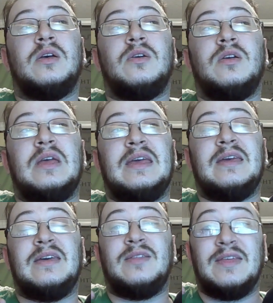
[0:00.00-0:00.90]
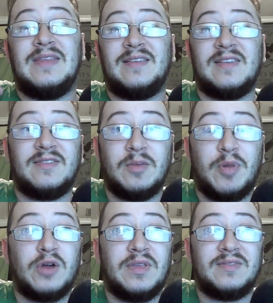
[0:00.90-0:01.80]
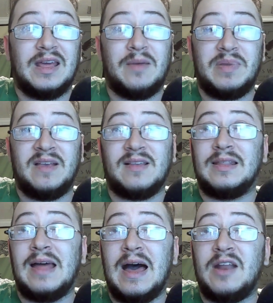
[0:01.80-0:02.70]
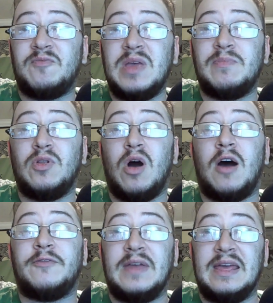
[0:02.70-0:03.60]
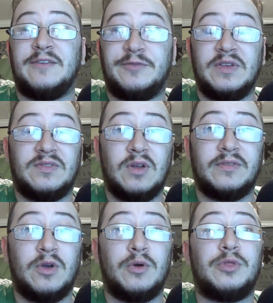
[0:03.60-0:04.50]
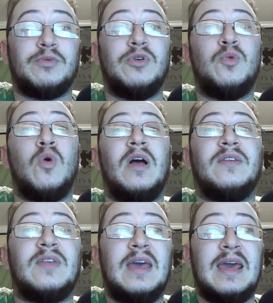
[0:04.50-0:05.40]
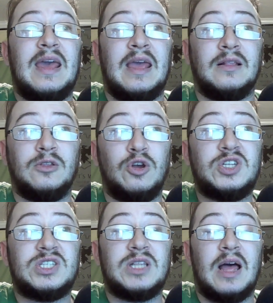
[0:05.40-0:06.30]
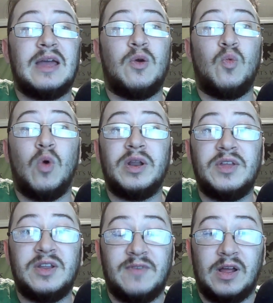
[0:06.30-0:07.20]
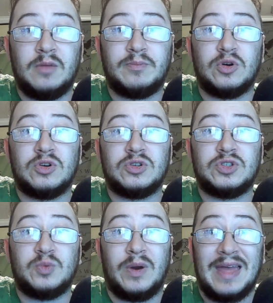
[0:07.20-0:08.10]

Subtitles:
And this is the part that's going to piss a lot of people off if this does go through, was it looks like one of the developers, one of the head